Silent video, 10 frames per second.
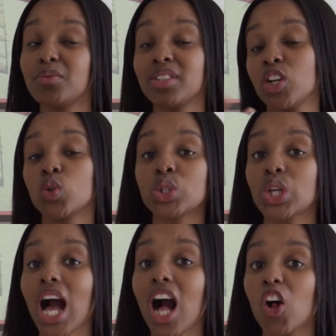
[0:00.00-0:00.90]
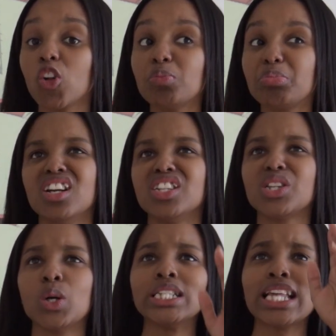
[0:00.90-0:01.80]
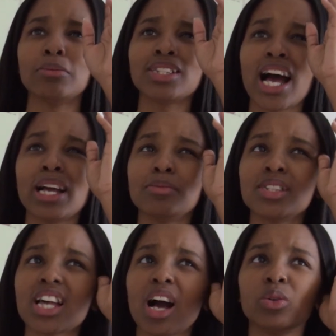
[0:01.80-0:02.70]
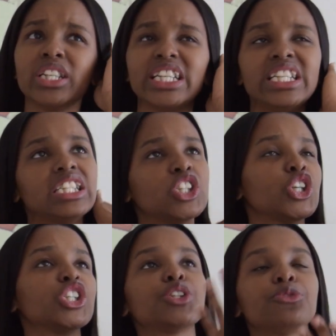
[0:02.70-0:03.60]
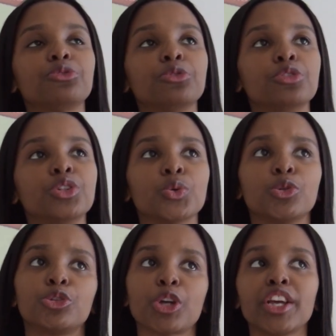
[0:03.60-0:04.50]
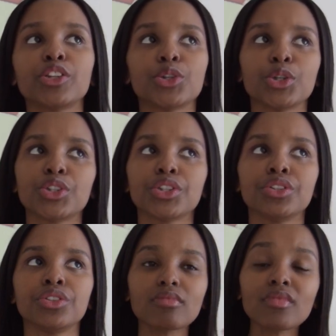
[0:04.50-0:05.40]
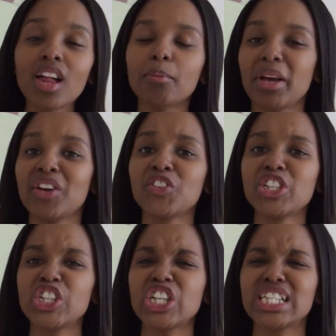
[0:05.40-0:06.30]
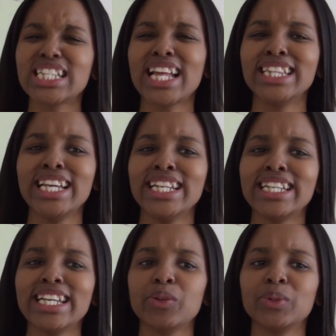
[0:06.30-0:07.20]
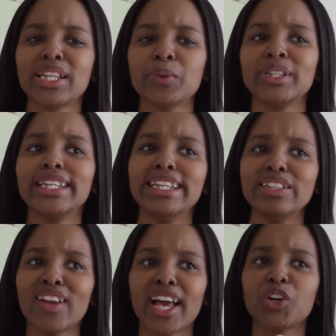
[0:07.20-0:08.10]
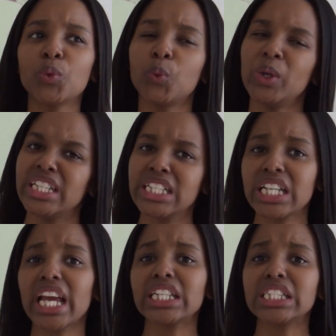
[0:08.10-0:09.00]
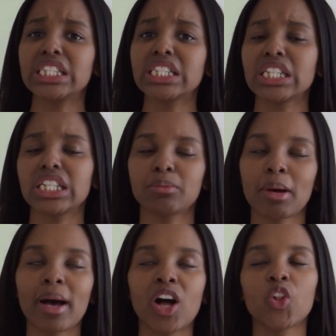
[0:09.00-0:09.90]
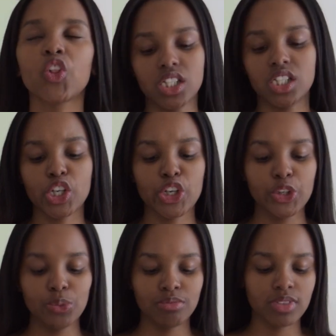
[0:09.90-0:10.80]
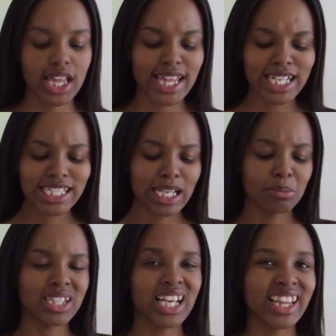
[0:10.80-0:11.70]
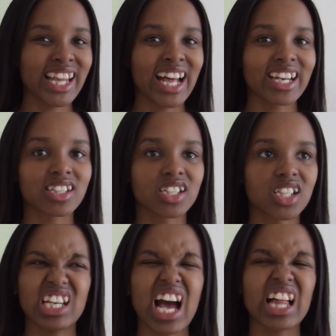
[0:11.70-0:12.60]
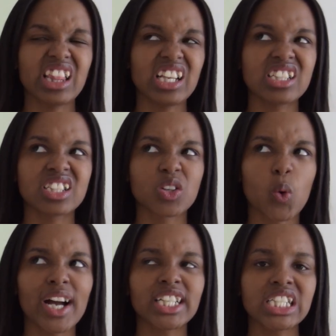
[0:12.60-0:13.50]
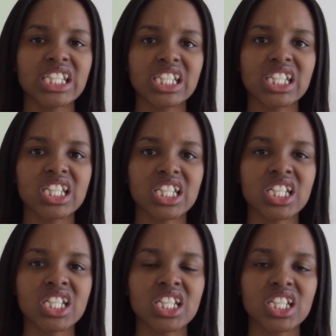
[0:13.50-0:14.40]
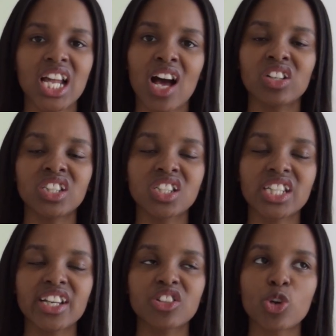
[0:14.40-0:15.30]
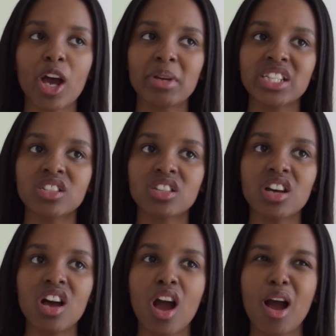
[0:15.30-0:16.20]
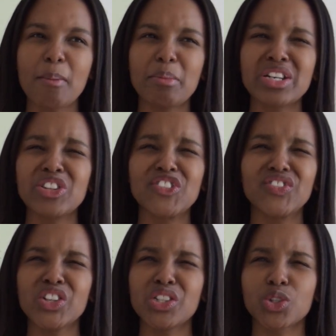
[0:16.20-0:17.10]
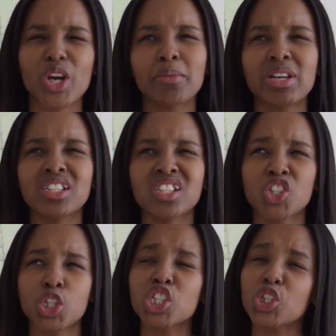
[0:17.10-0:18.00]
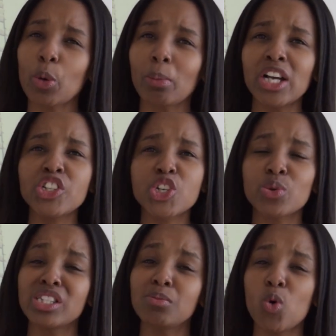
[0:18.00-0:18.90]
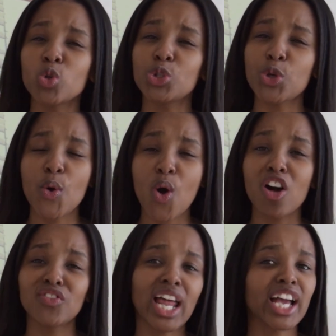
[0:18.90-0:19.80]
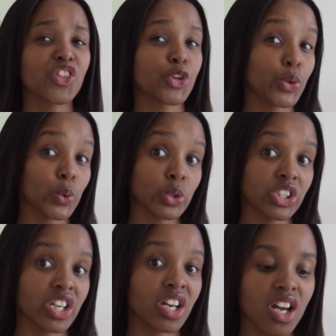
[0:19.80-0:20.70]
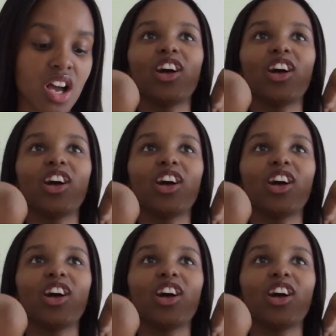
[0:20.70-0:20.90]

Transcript: They also help. So sometimes I would eat certain foods or drink certain beverages, and then they would leave like a weird taste in my mouth. So that's something that I think is quite consistent now in the second trimester, but in the first trimester not so much. It was more so of like the nausea.